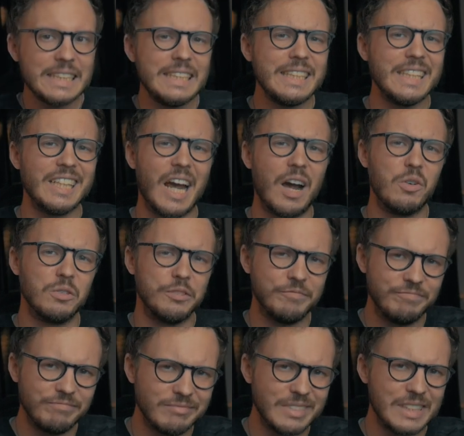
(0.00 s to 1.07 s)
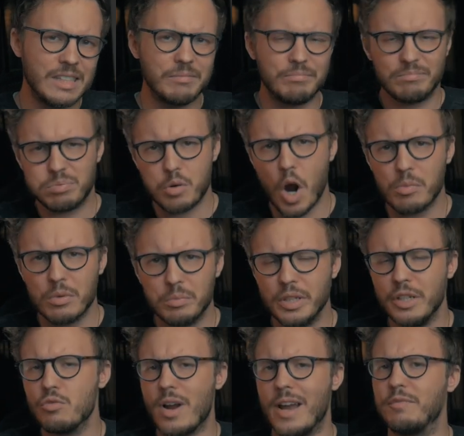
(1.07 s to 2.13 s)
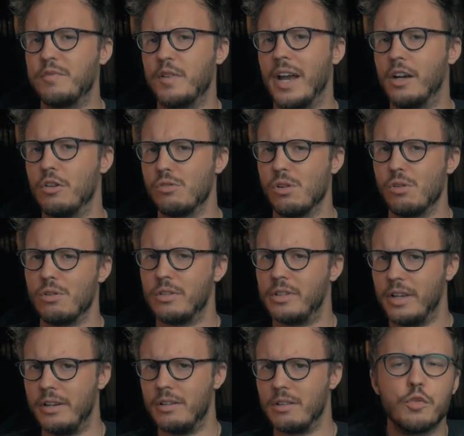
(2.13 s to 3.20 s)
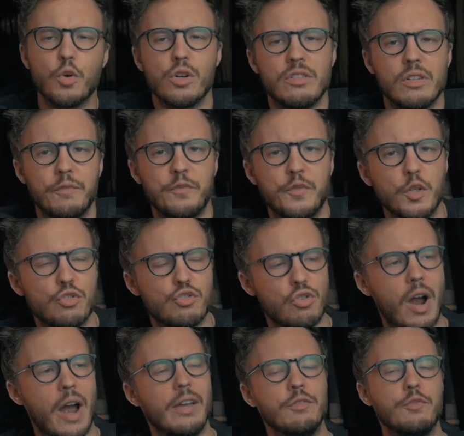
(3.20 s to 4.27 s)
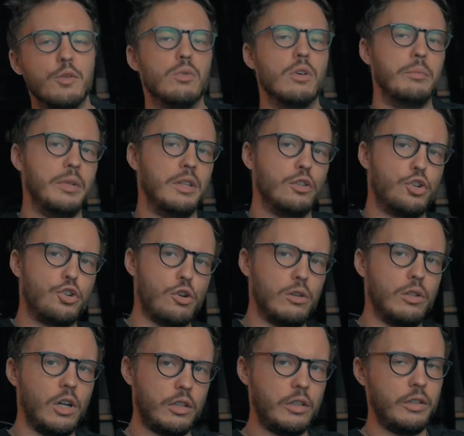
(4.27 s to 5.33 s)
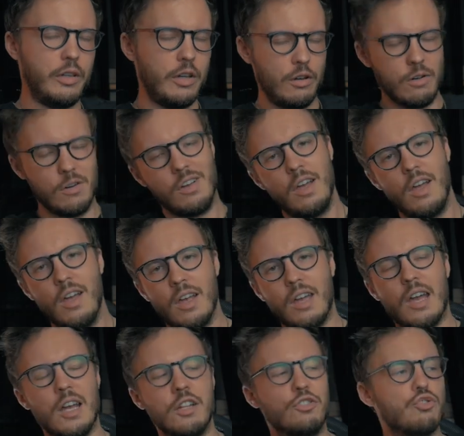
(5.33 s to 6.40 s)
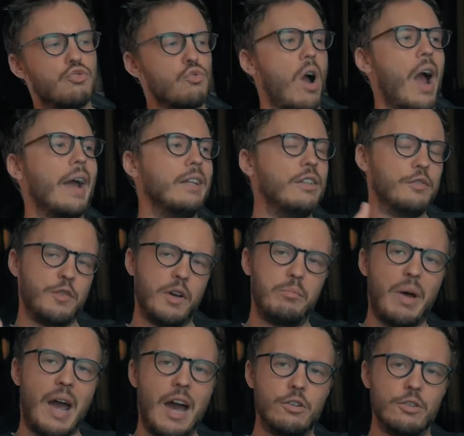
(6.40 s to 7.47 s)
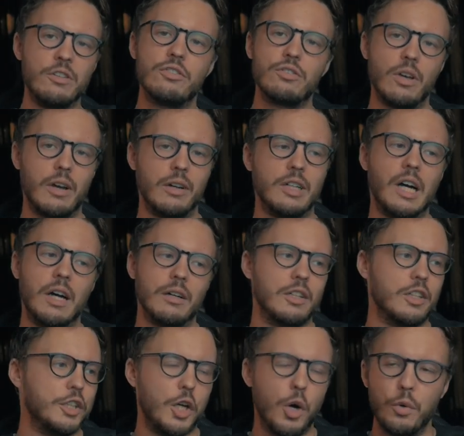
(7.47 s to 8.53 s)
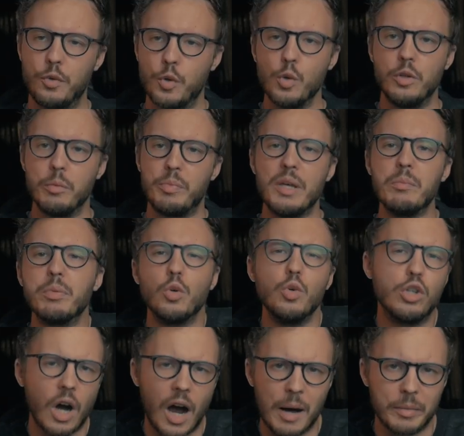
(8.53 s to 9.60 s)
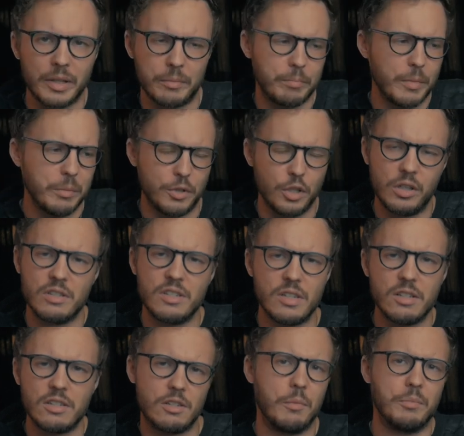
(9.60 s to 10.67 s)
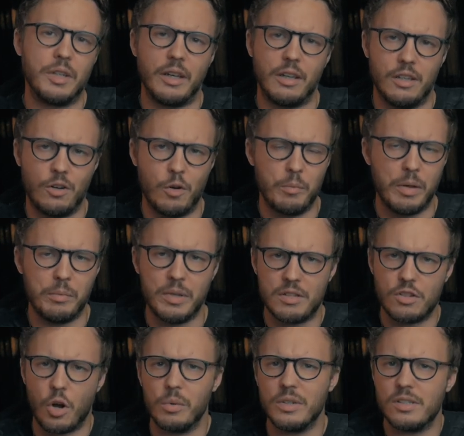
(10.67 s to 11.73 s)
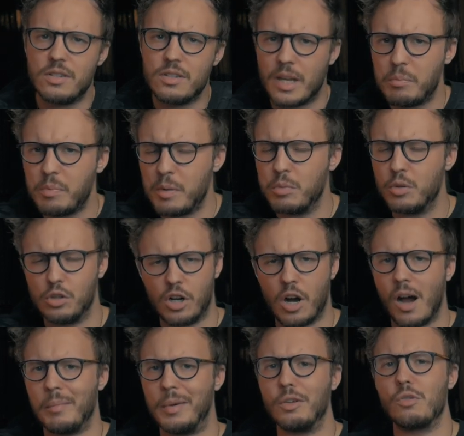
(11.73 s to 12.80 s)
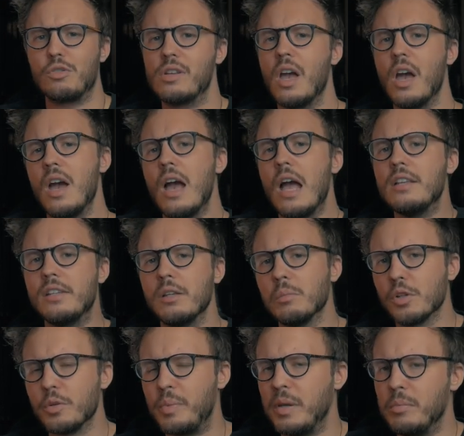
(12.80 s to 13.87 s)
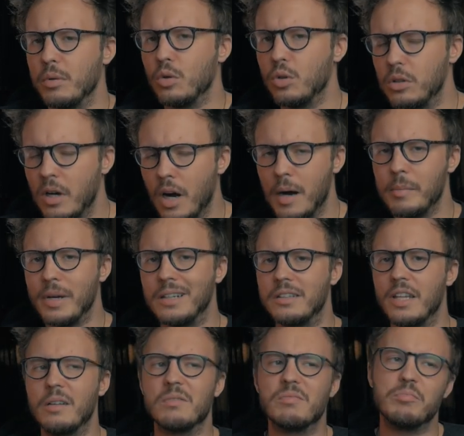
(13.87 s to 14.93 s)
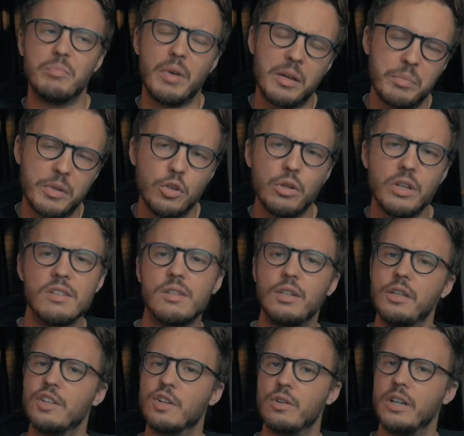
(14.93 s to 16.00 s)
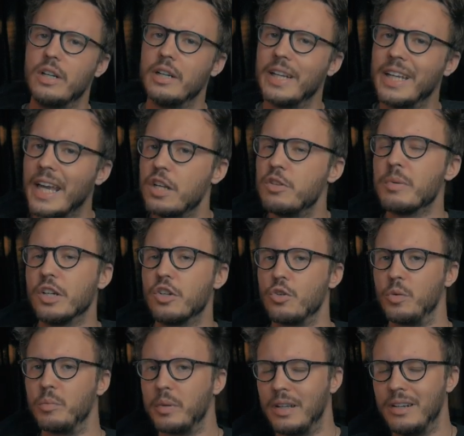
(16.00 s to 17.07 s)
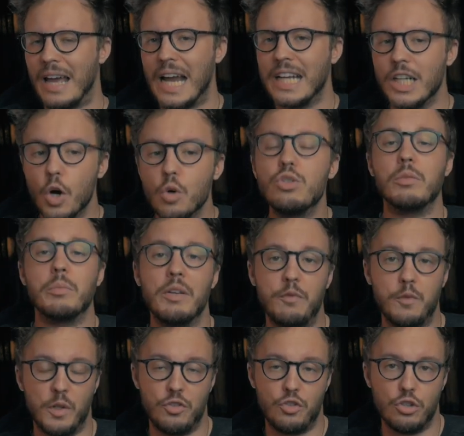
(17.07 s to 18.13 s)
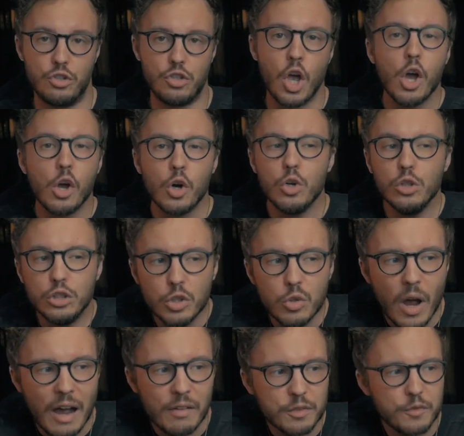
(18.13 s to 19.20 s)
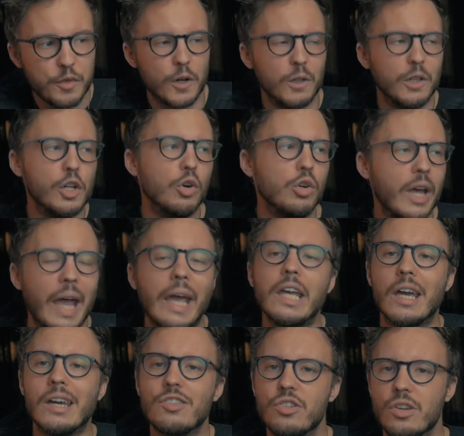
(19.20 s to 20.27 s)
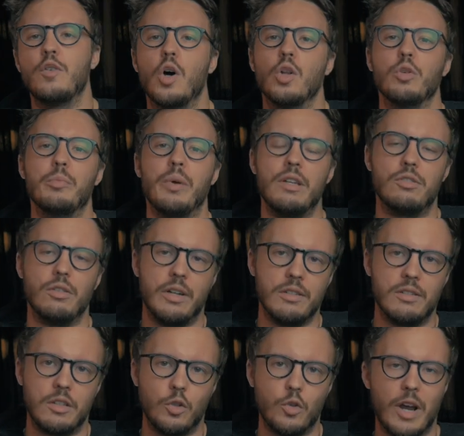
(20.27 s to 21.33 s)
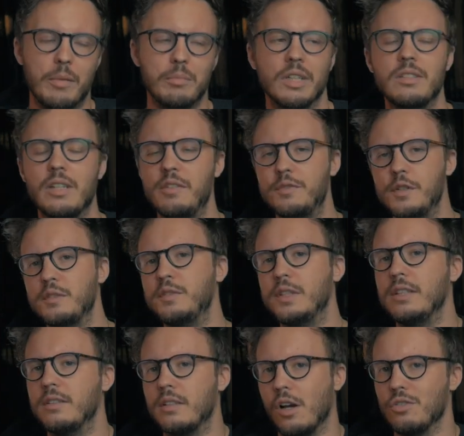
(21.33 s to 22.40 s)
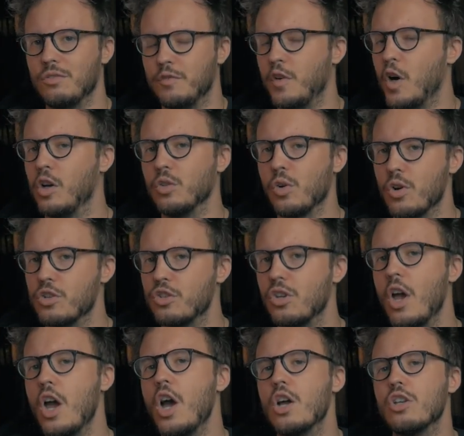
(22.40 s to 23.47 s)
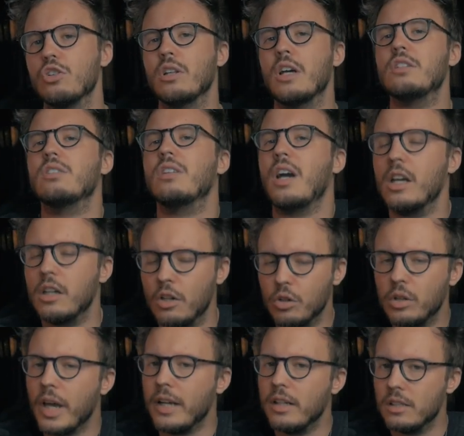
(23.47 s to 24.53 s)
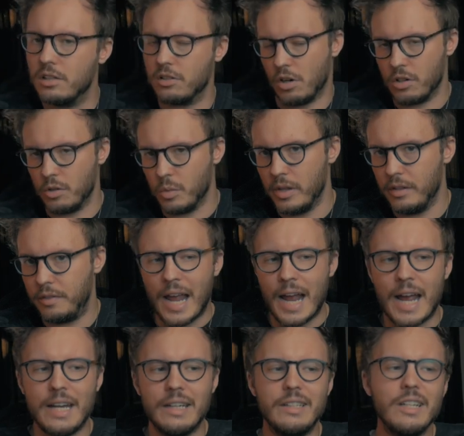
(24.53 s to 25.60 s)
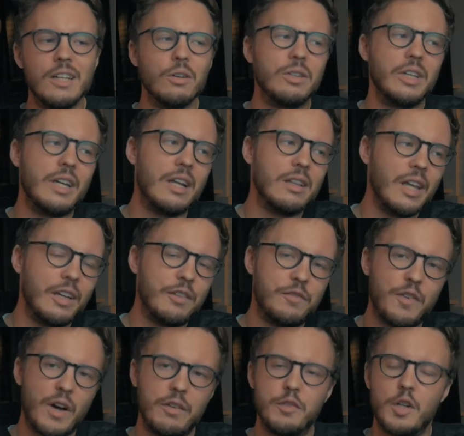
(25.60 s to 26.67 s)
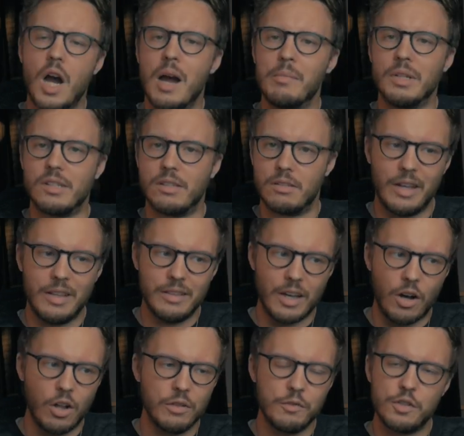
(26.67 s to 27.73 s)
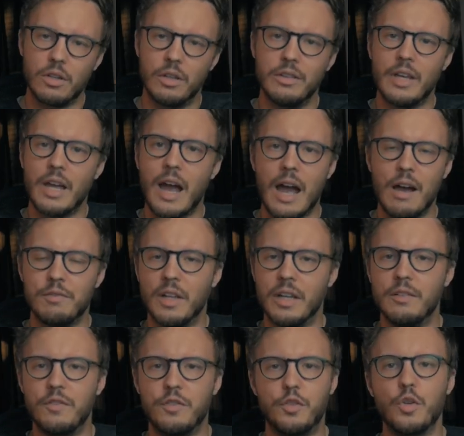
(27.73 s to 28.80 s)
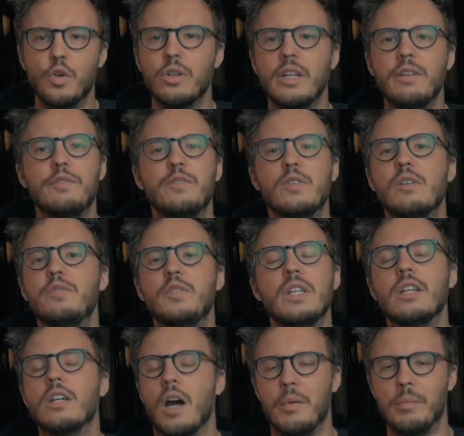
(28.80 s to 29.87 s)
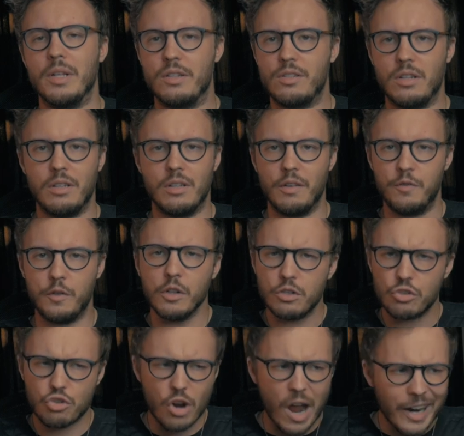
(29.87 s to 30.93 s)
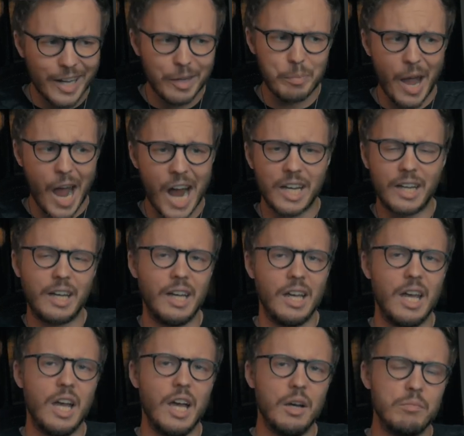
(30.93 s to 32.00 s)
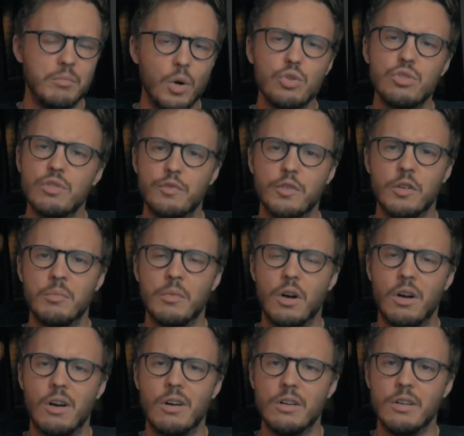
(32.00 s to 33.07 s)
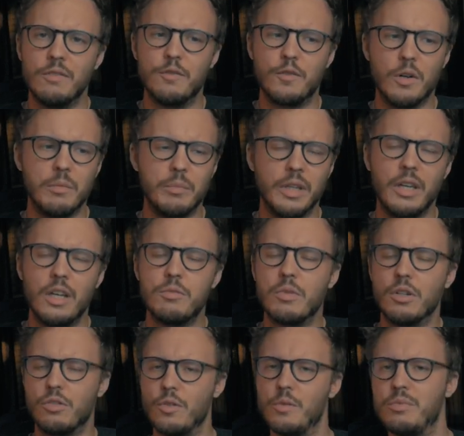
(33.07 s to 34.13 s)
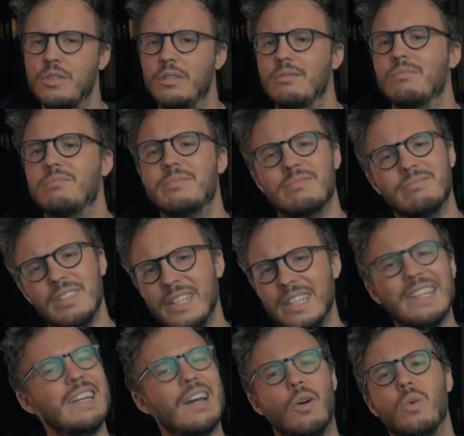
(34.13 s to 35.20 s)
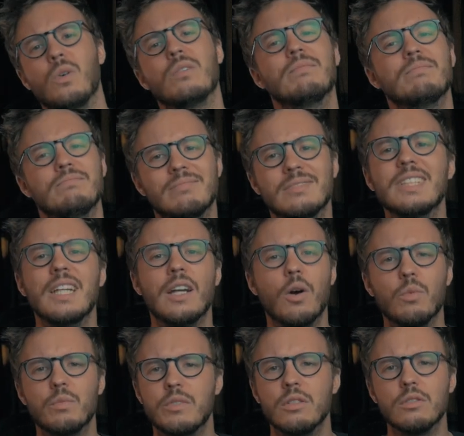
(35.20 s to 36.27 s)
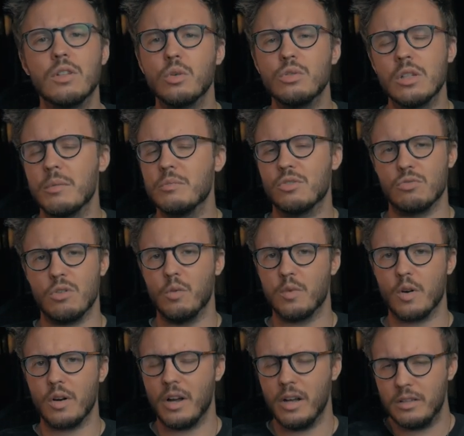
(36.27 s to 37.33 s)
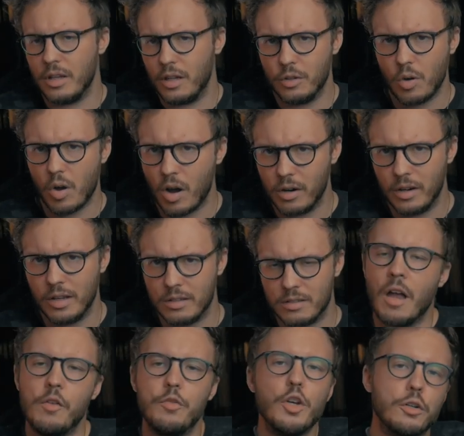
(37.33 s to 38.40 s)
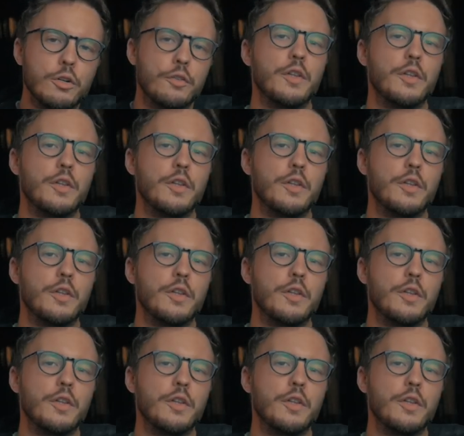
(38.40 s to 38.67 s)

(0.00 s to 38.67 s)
you know, uh, probably red flag alert here. Of course, if you try, if you want to be the Sherlock here, uh, try to find patterns. Uh, go through the people who comment. Maybe you can see something. You know, maybe it's always the same people who comment or similar people who comment. Uh, maybe you can see they're in an engagement group. And I know some influencers who do have a fairly okay-ish follower base on Instagram, like say fifteen thousand followers. So that's kind of okay to start with. And, you know, they get like five comments. And all of a sudden they have like thirty, fifty comments. And if you track back, most of them are from engagement groups. And, you know... You know, th those times are over. I tell you how it is. Another